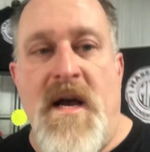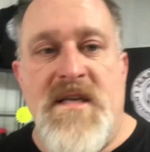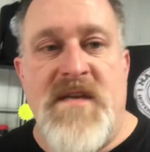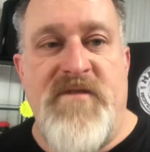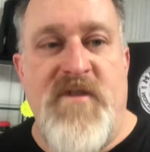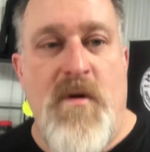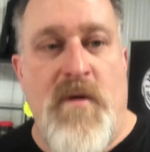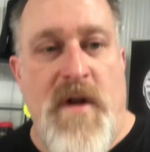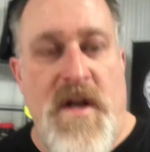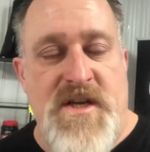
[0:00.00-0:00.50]

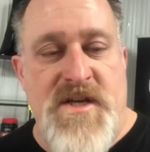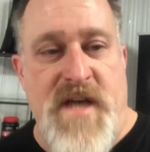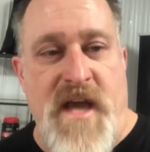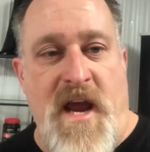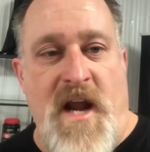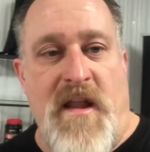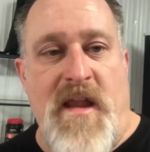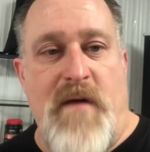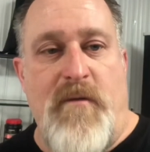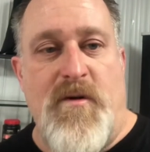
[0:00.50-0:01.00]
if you want a
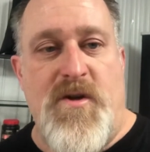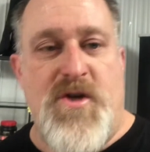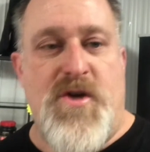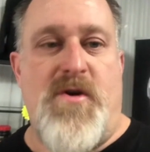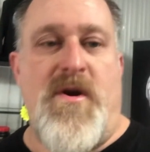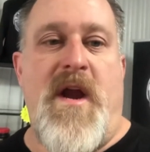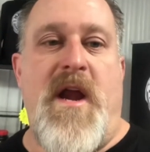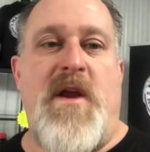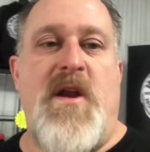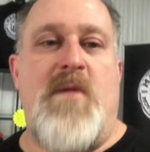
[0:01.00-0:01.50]
channel that would
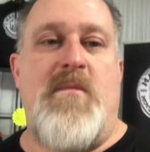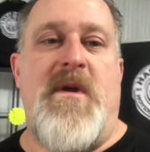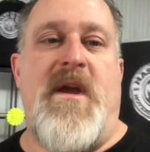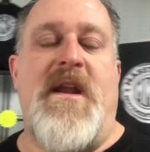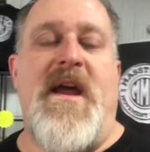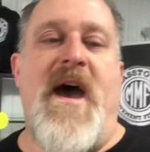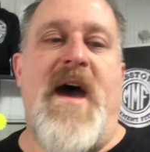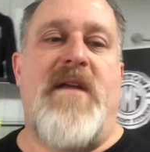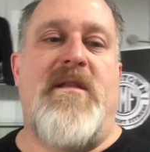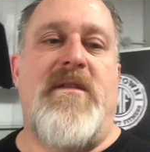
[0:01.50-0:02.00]
train you to be
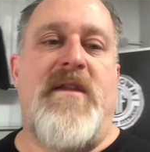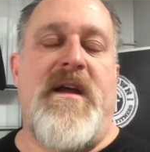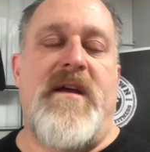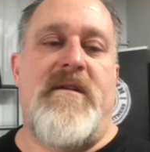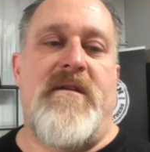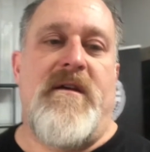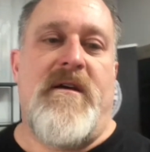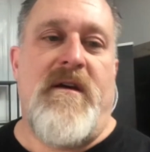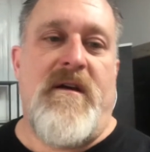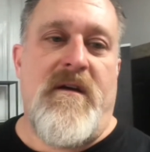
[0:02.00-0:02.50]
an
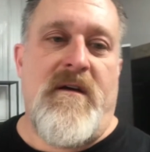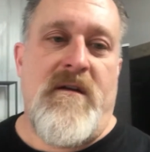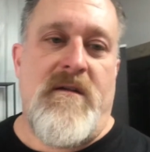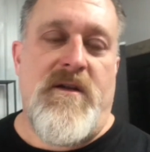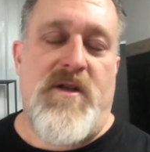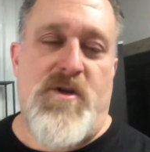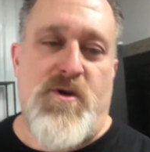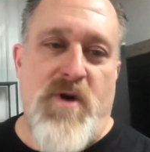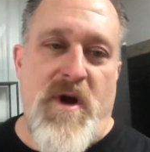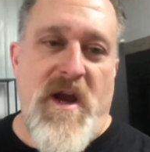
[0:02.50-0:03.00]
athlete,
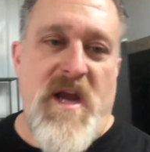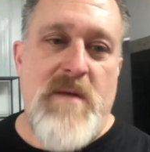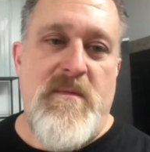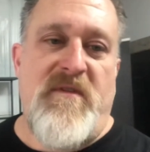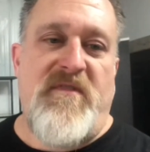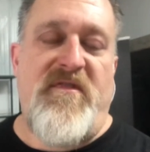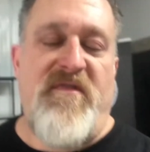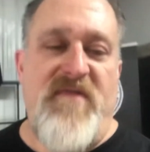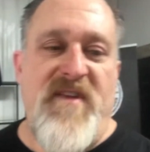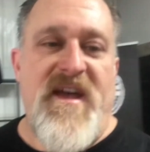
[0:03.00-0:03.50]
to train you to
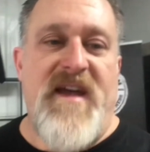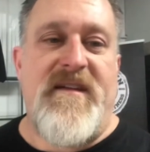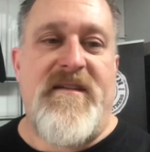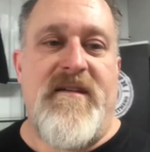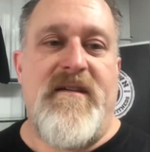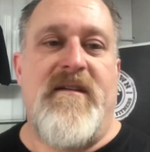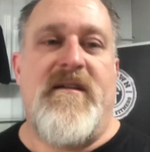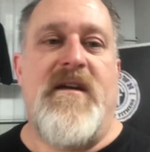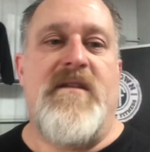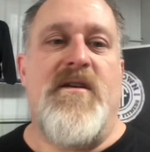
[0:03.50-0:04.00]
be
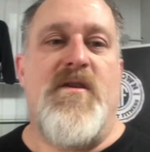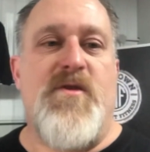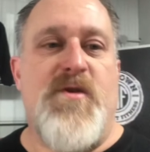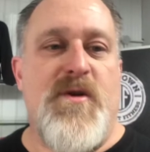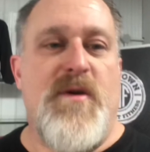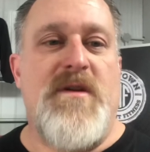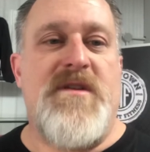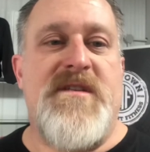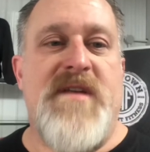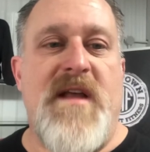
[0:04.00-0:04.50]
fit in the
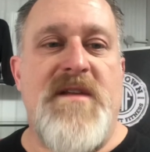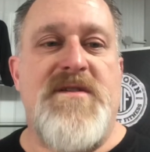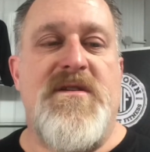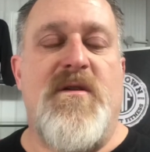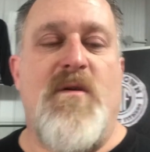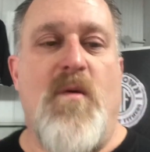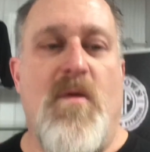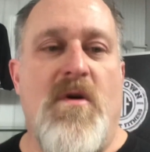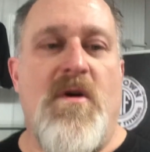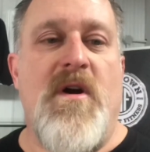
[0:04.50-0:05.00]
true sense of
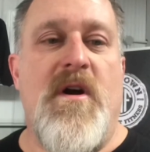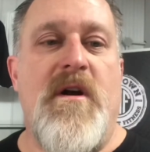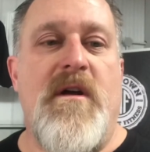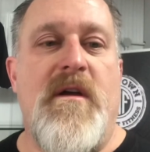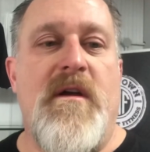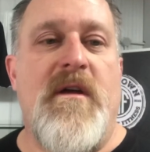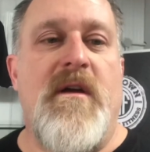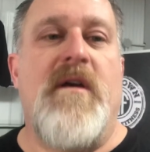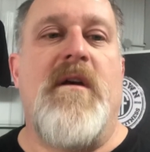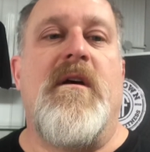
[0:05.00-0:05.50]
the
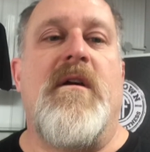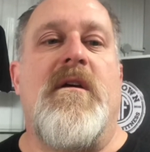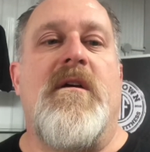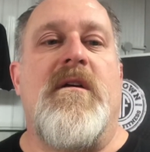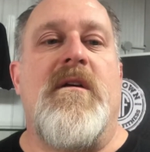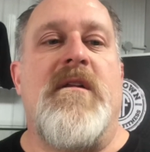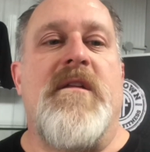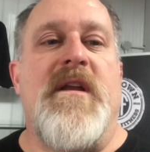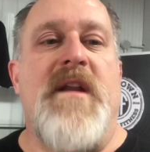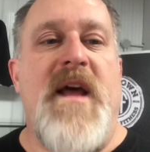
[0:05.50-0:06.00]
word,
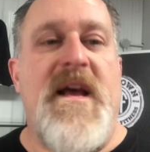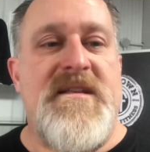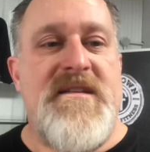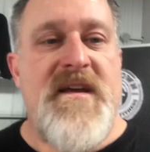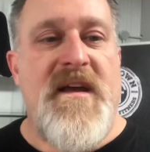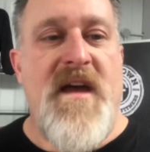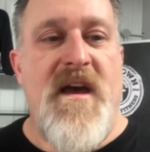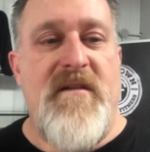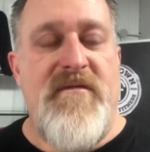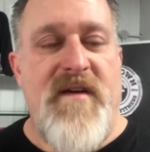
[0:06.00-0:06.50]
then
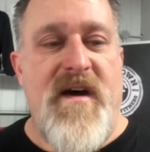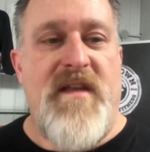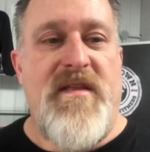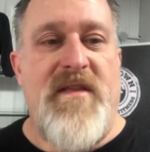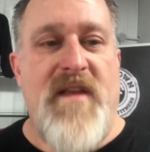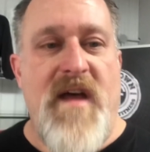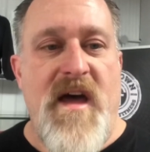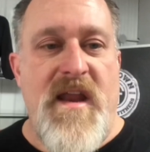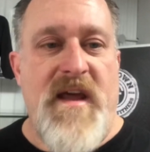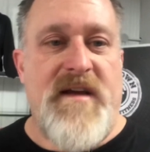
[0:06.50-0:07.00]
SAF
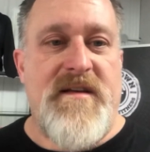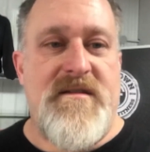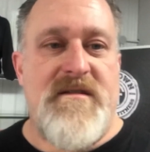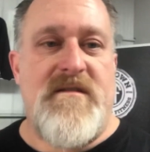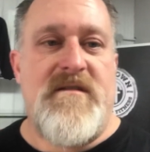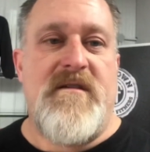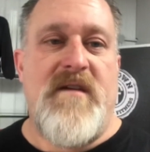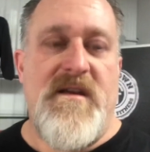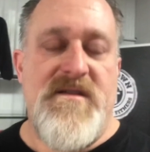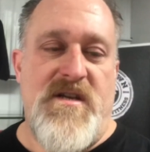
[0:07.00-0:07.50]

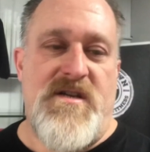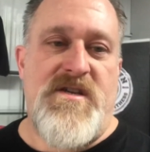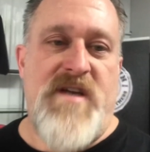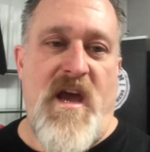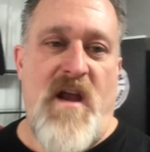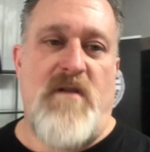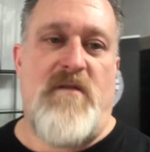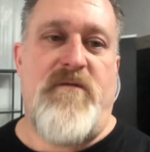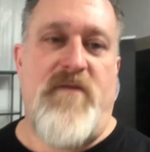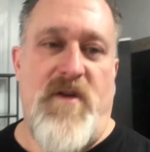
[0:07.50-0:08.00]
Athletics is a
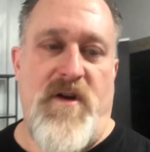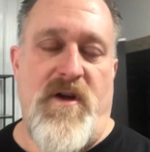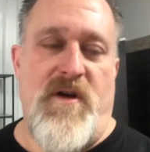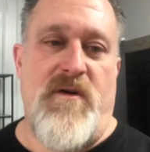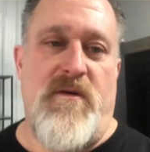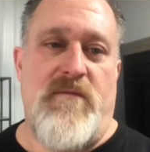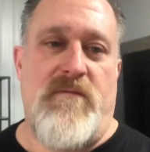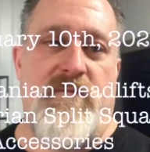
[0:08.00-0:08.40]
channel for you.